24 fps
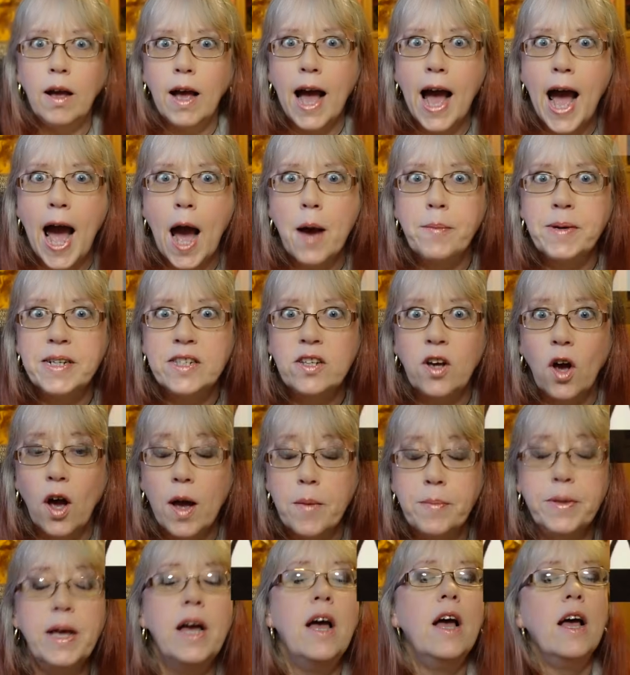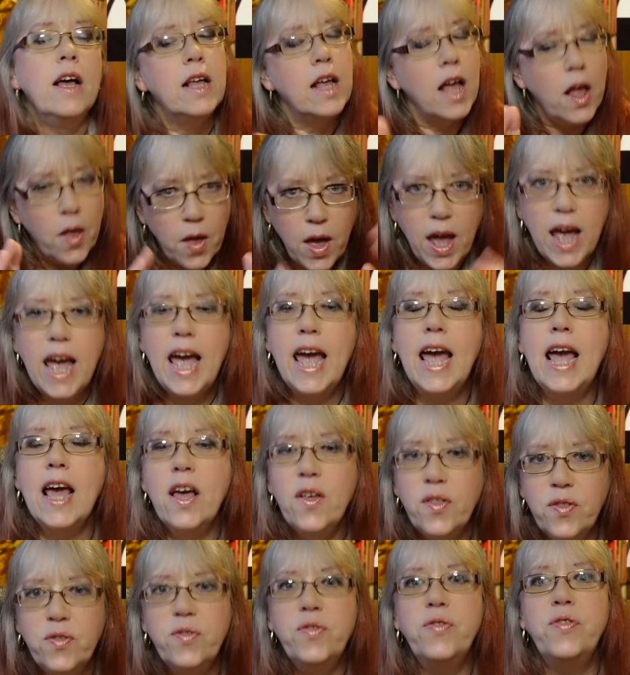hammer time.
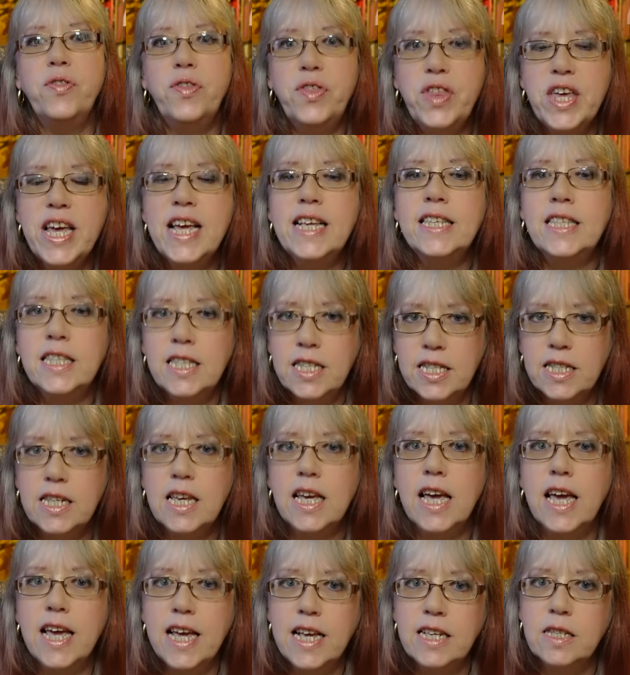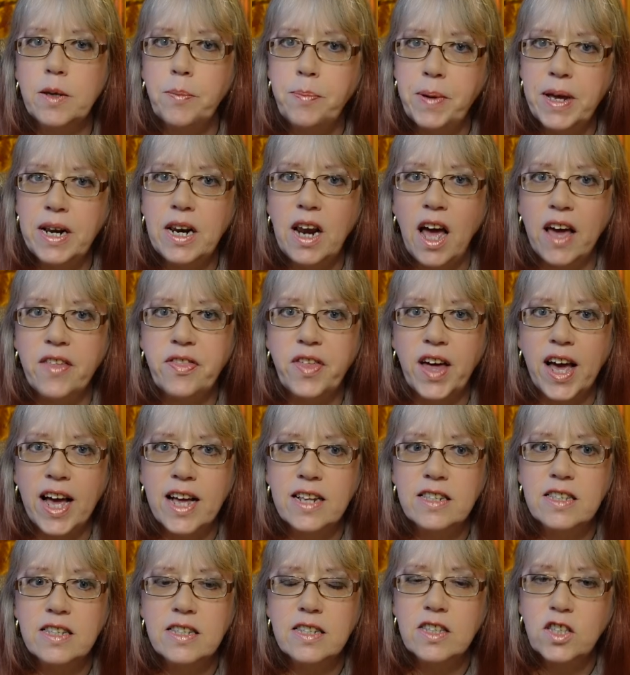This is a bit like
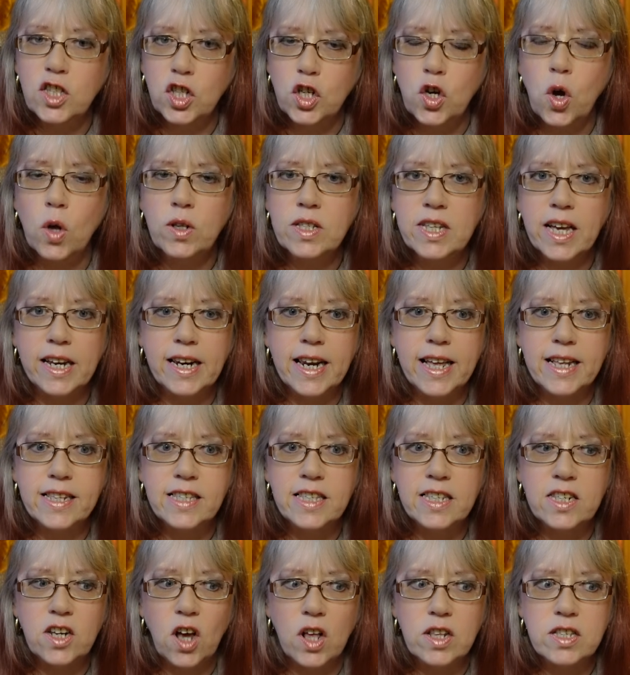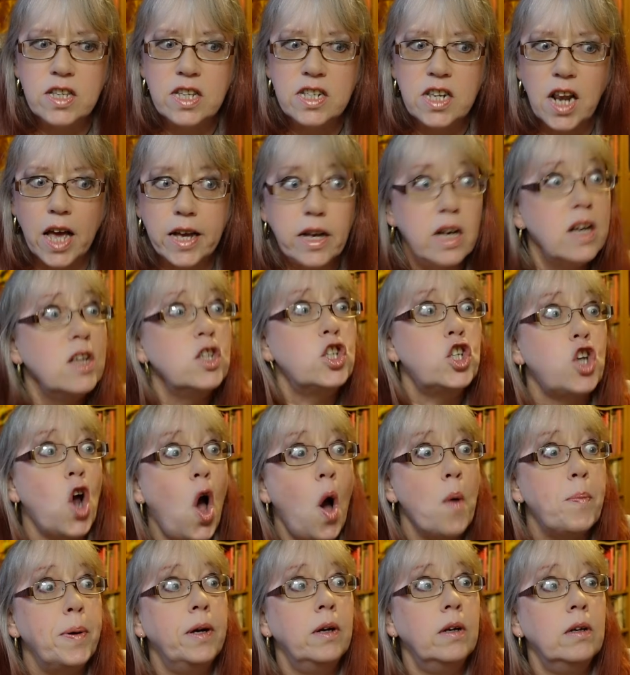that. The contact lens dance is like,
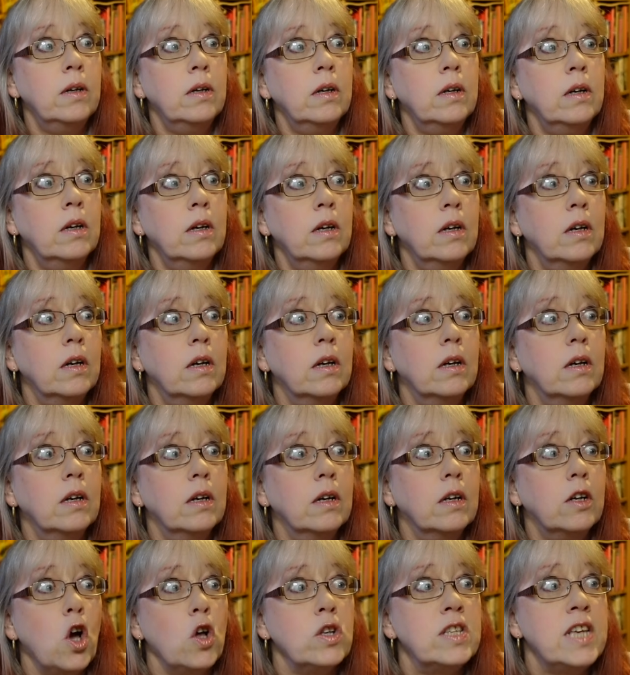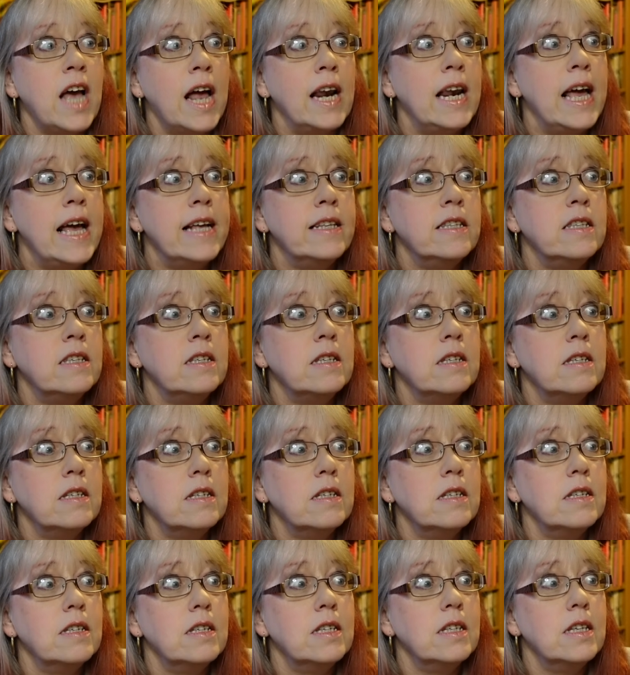stop, contact lens,
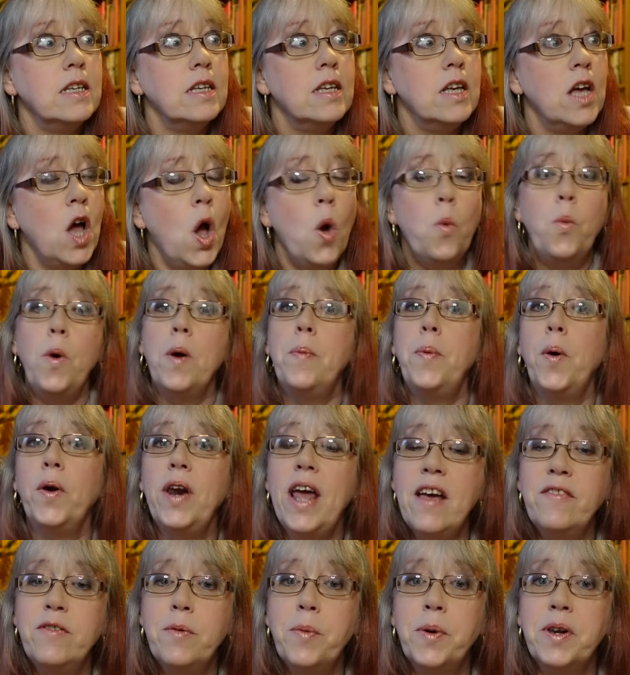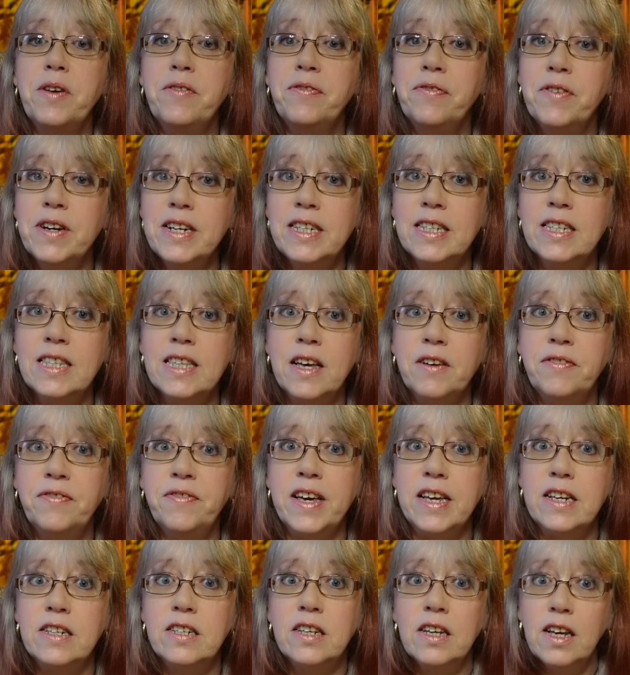whereupon everybody freezes their
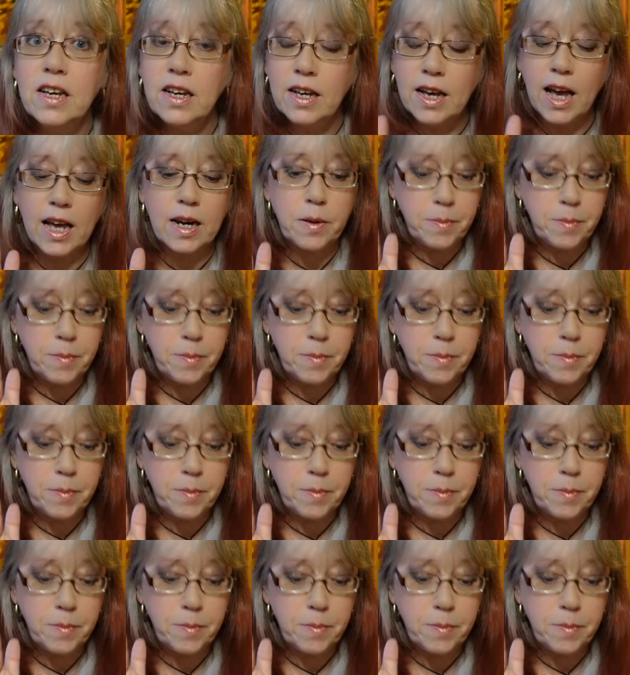feet and